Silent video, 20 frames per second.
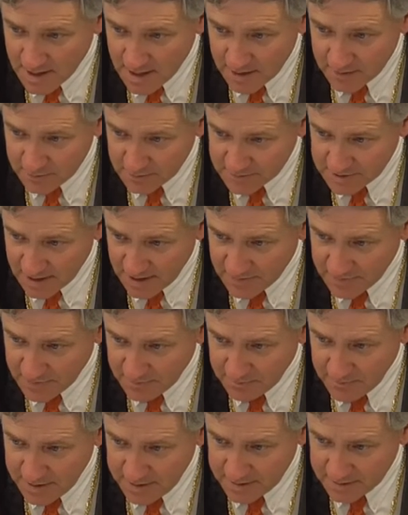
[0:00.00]
and you take the
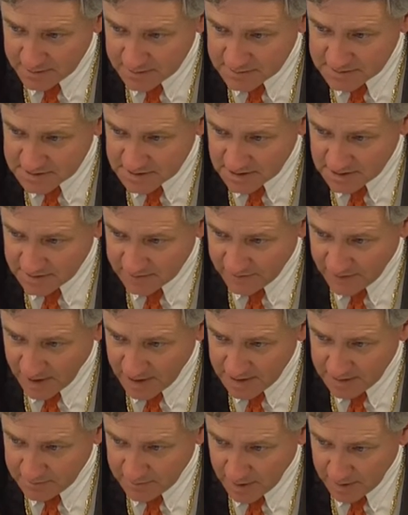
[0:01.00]
meters and
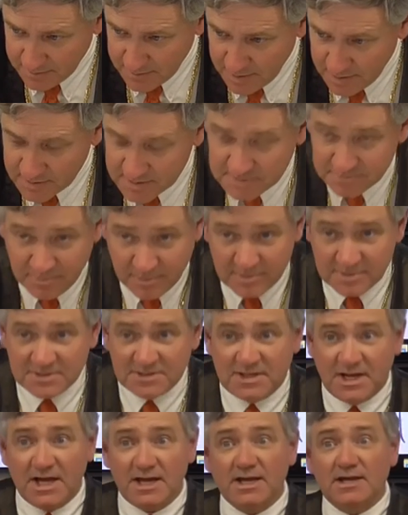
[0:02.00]
divide it by meters per
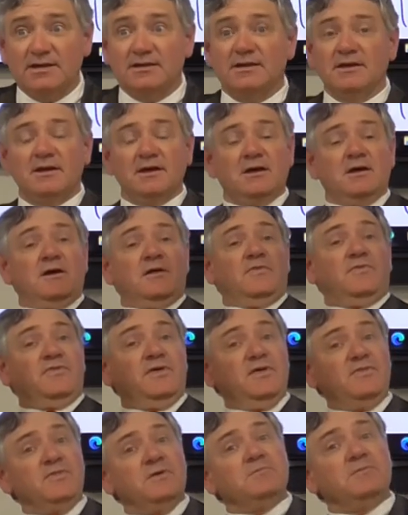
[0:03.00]
second,
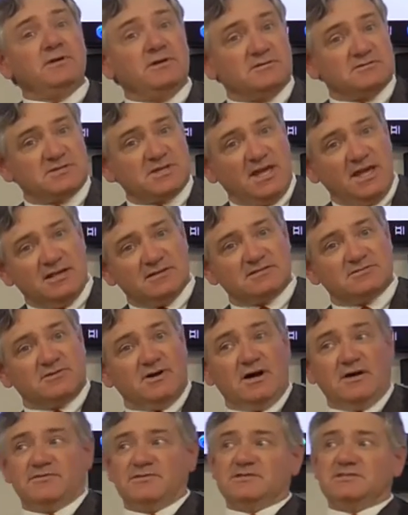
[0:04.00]
then the meters
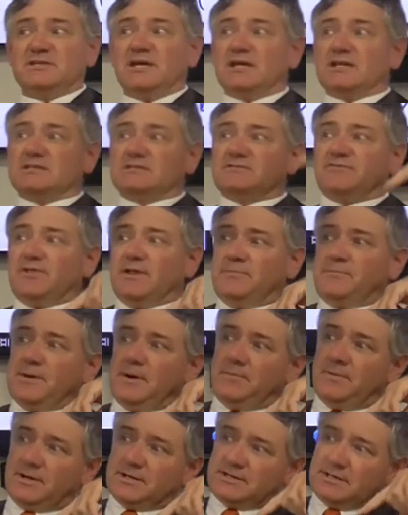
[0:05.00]
cancel out, the seconds flip
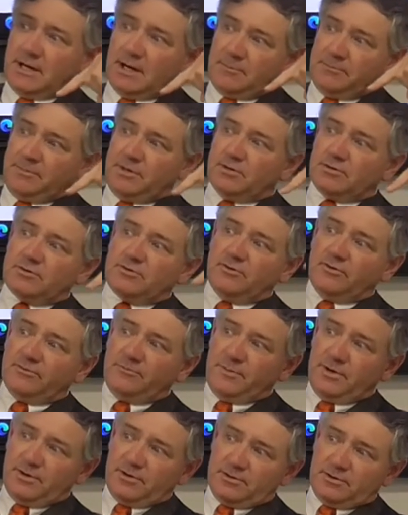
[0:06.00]
up on top. Miracle
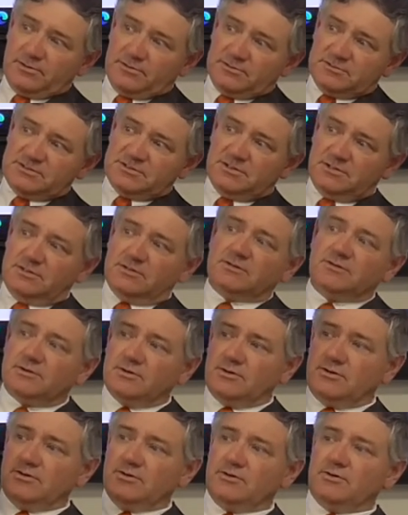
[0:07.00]
of miracles,
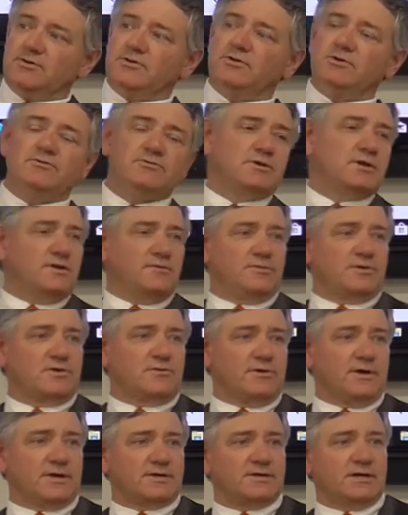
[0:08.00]
you get the
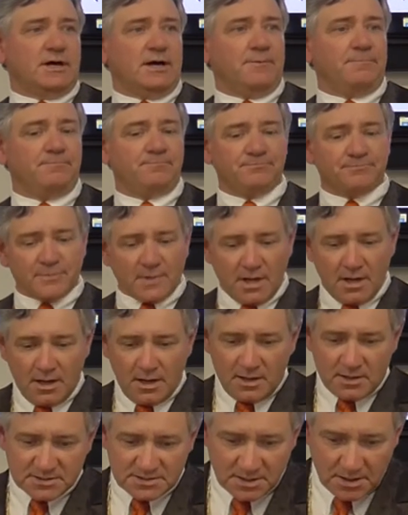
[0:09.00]
correct time.
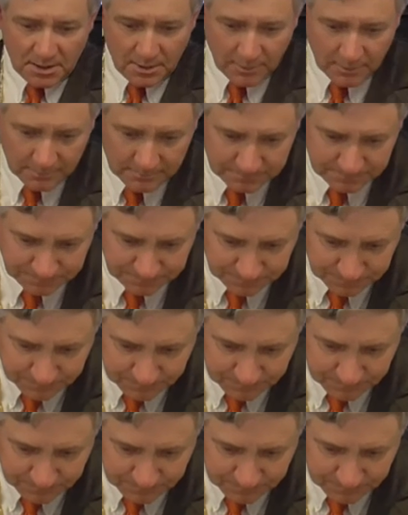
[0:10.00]
So